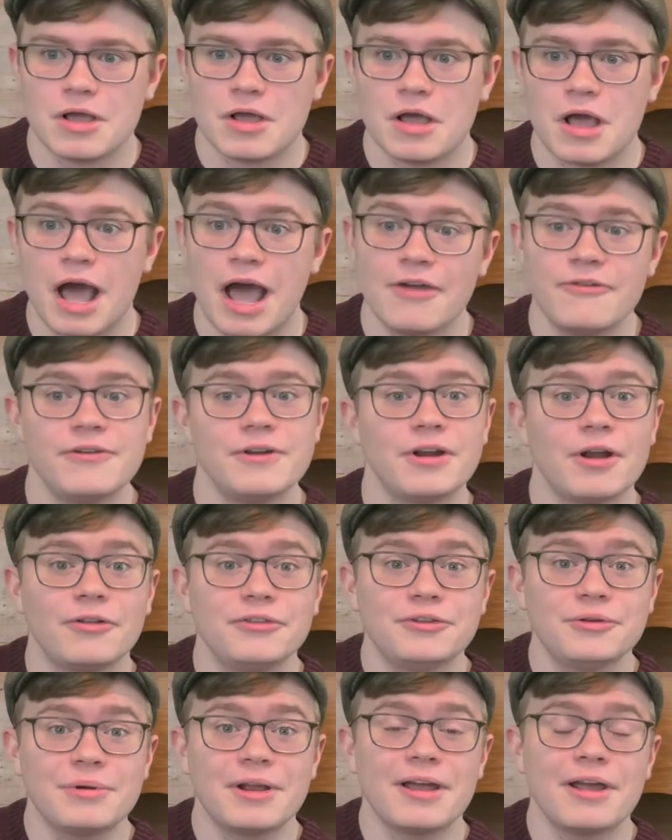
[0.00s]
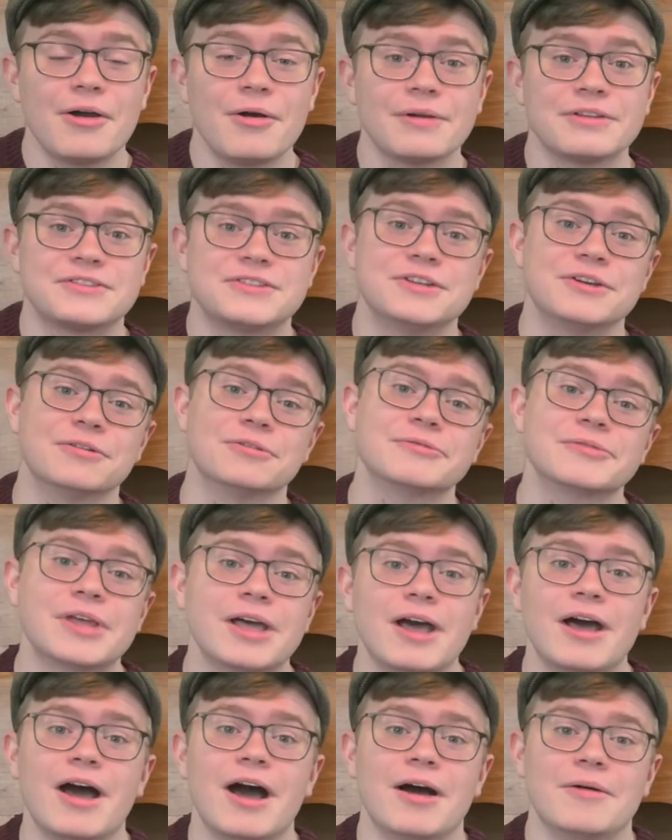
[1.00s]
I figure I'll do what I always do.
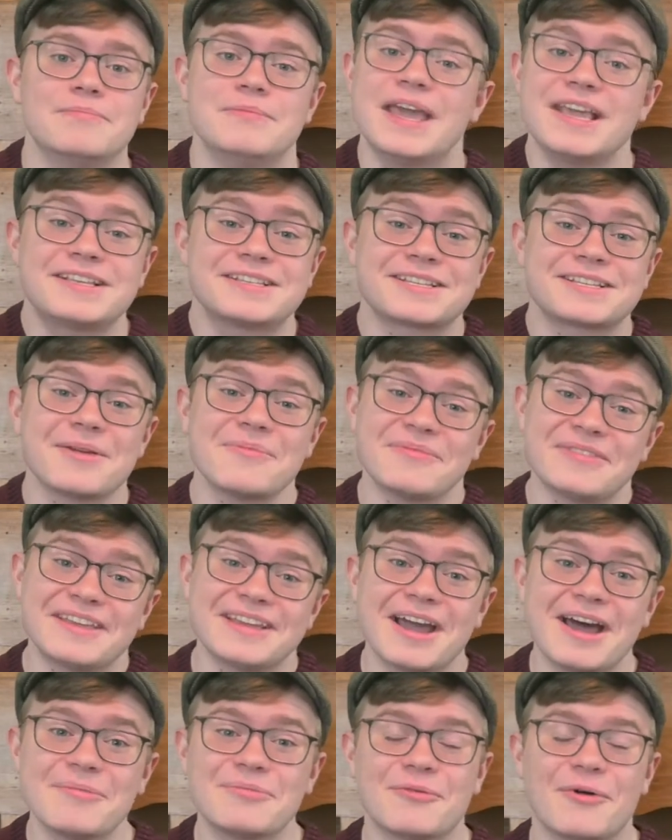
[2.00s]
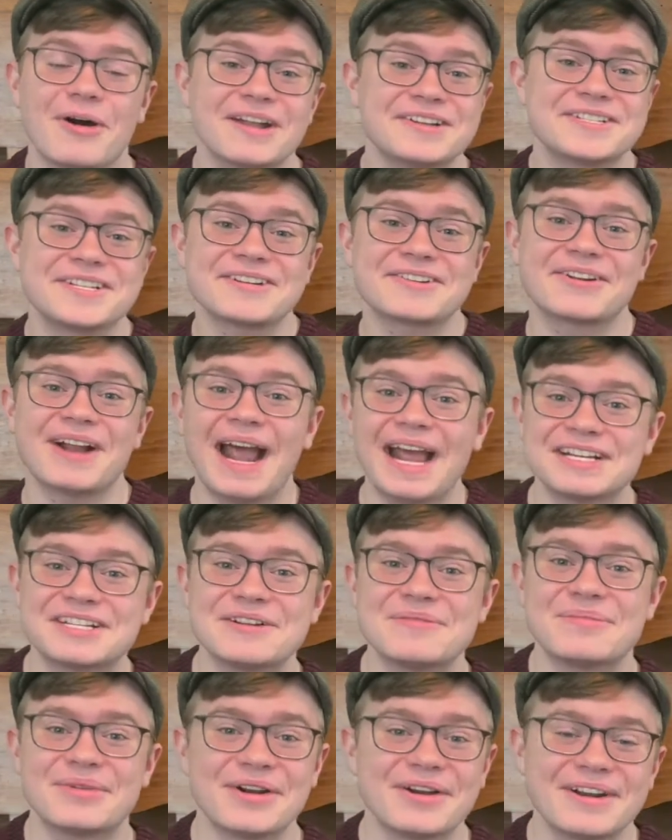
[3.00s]
Make something up, watch it crash
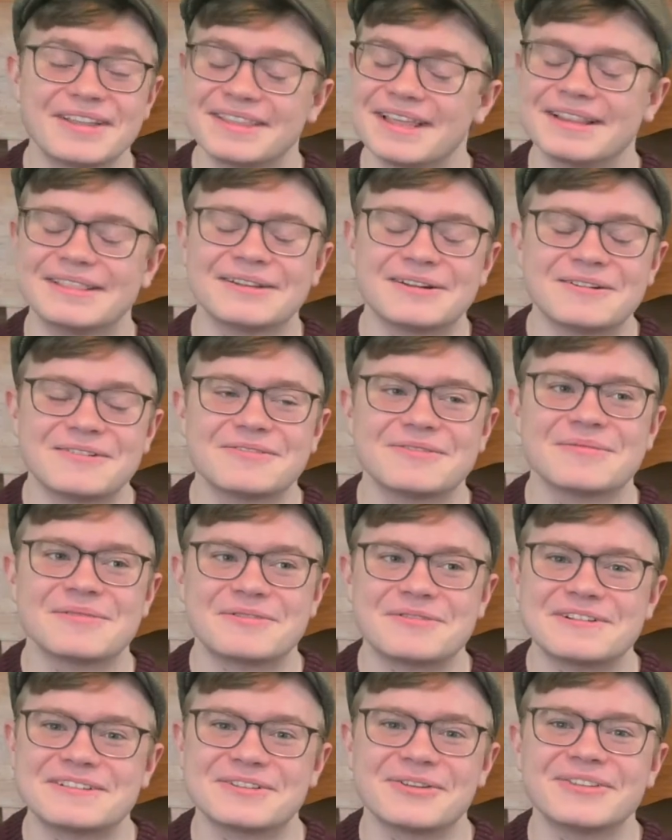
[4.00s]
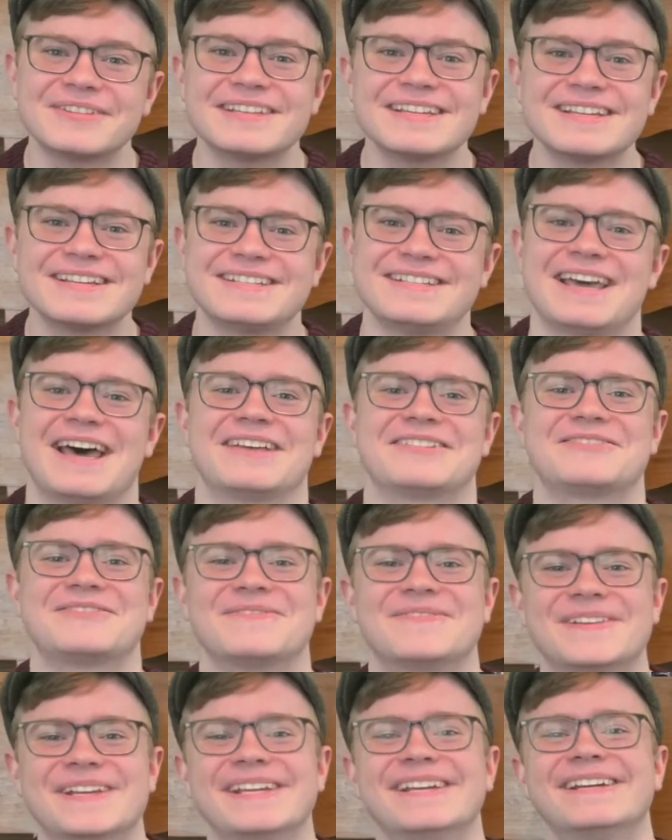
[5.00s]
and burn, and then learn from the resulting
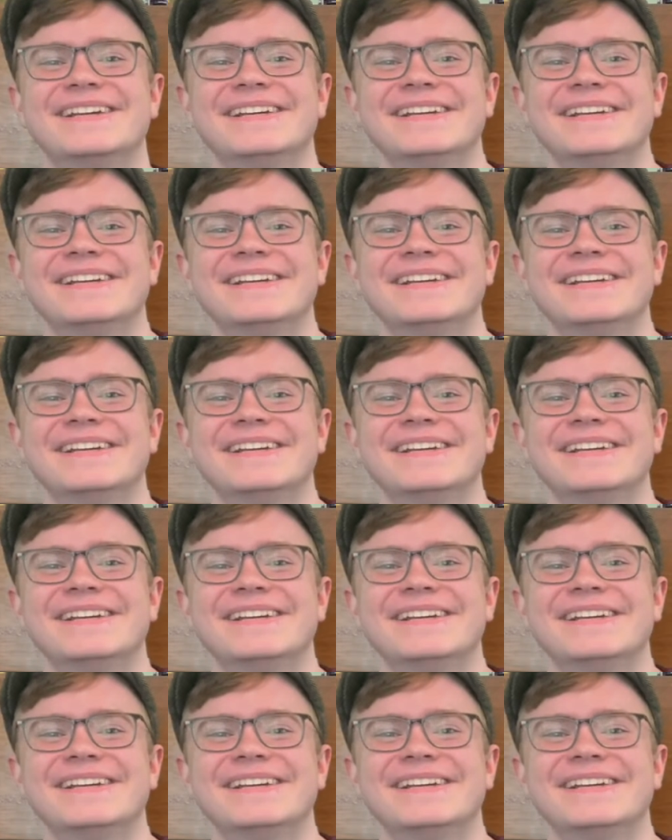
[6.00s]
catastrophe.